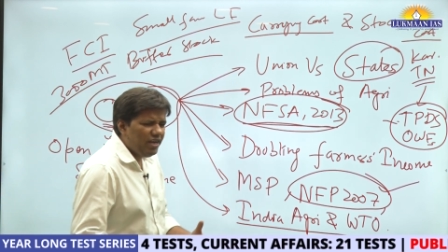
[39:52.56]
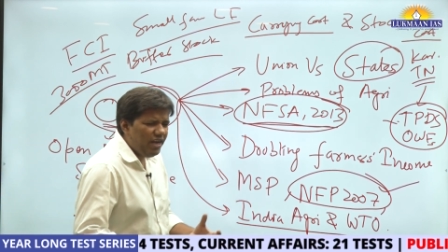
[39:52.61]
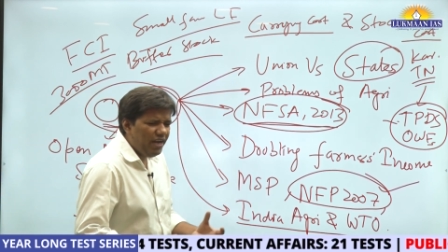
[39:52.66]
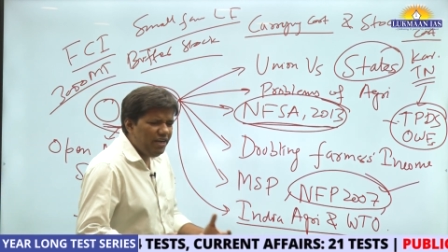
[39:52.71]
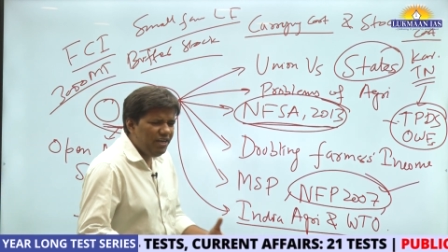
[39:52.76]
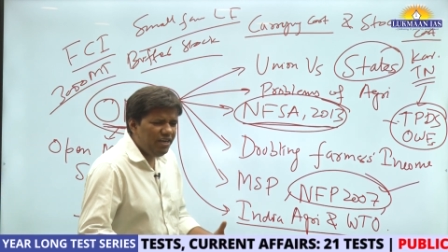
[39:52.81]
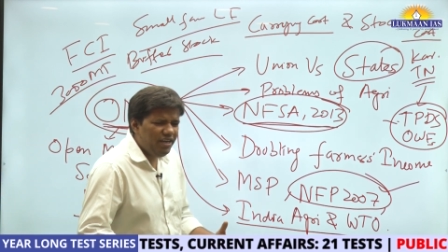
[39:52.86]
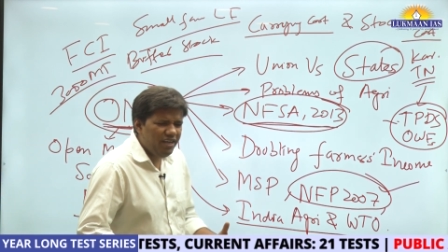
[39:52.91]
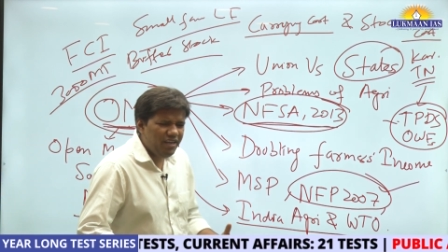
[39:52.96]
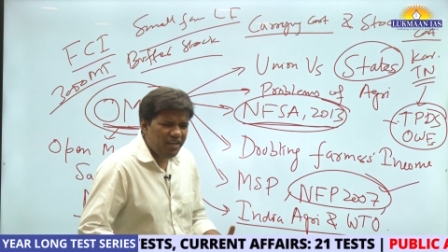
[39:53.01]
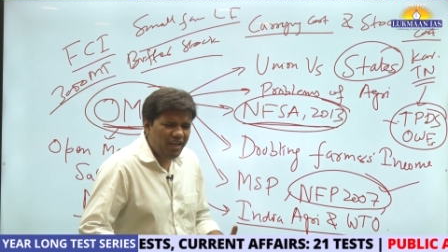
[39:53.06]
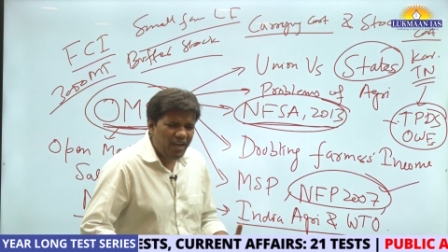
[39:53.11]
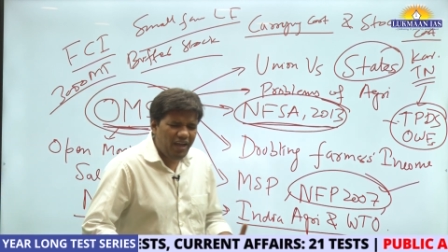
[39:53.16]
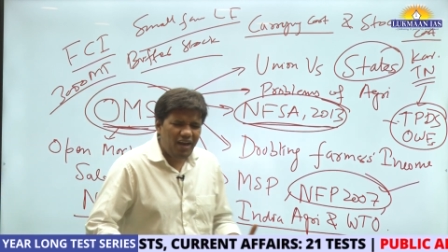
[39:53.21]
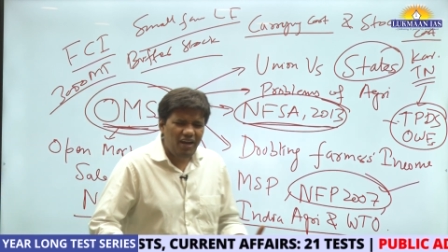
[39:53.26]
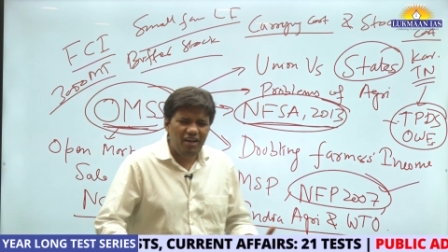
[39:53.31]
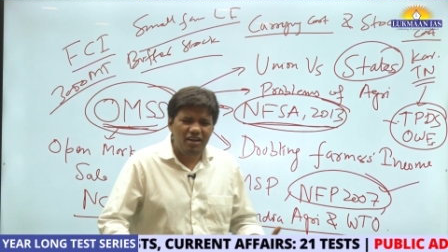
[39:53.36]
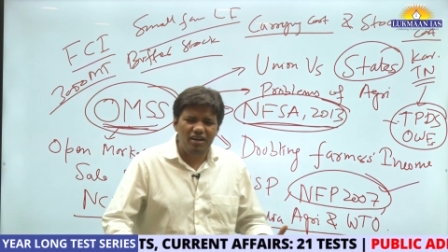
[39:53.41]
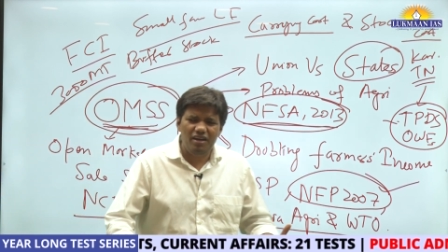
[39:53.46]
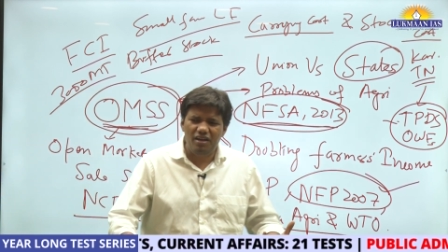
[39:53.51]
writing,
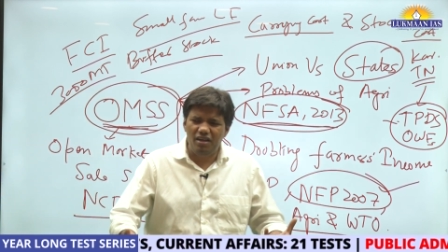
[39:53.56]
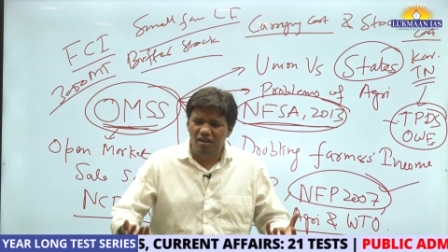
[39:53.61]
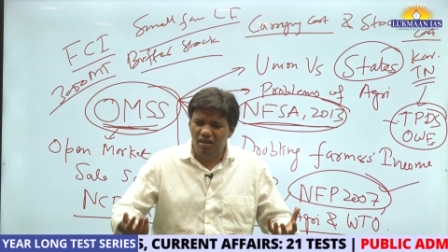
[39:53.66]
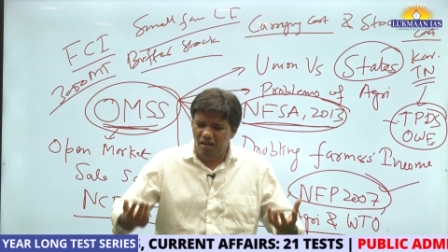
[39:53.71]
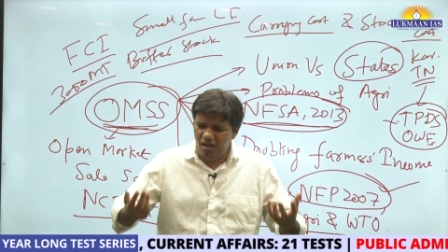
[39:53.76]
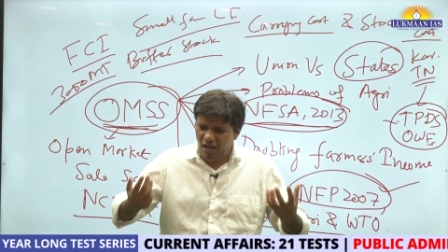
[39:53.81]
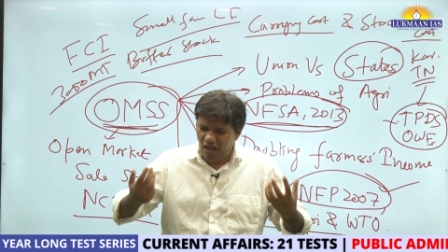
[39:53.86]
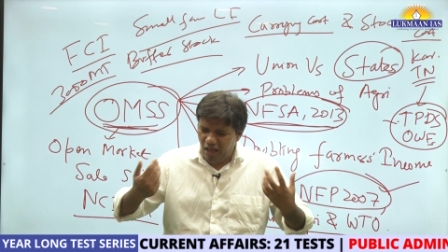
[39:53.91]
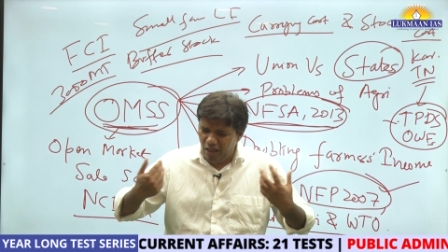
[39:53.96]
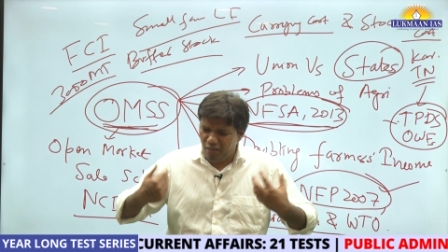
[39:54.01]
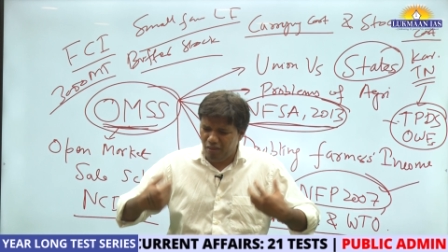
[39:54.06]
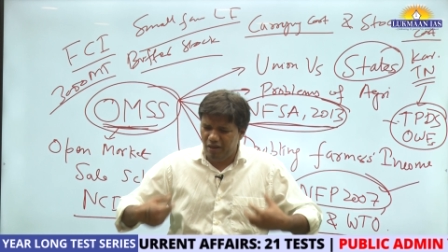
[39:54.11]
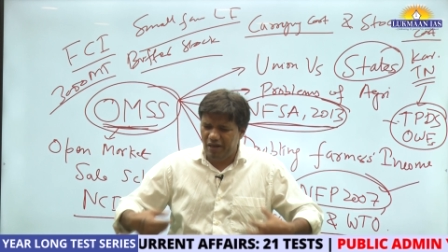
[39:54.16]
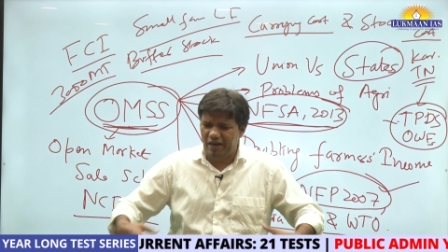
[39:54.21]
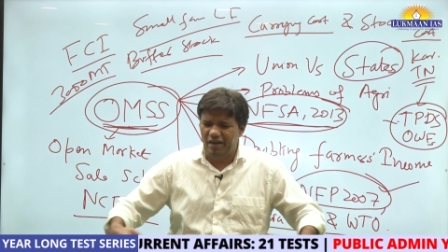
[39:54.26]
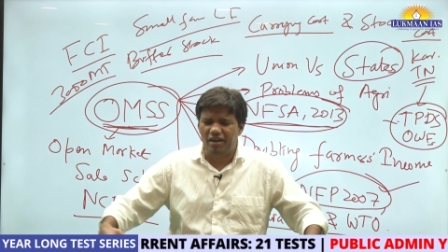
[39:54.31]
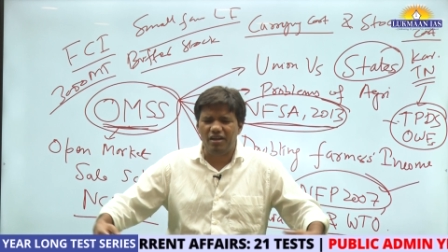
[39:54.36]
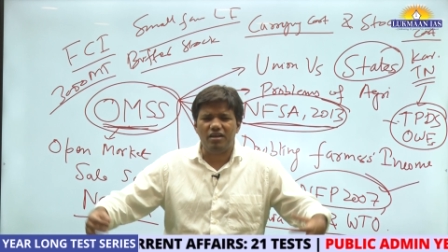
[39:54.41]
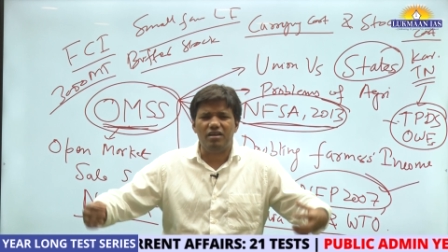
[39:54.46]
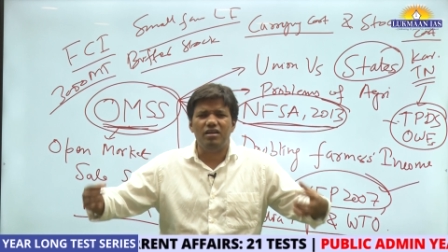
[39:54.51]
and uh, answer
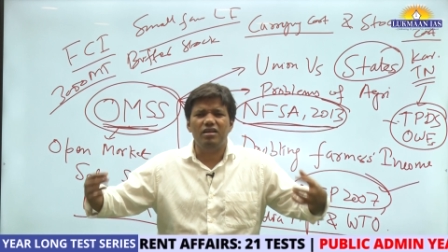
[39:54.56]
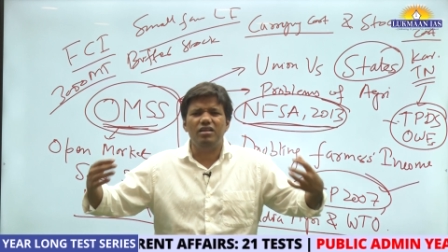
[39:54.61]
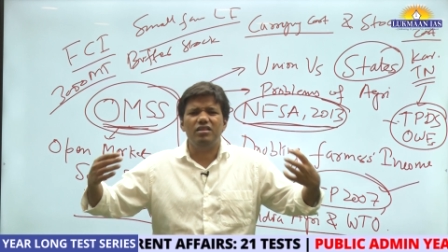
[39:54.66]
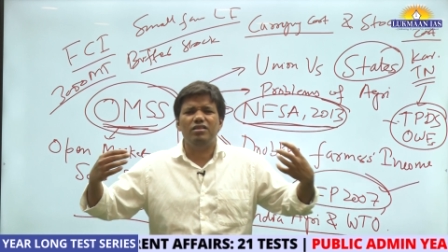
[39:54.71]
writing.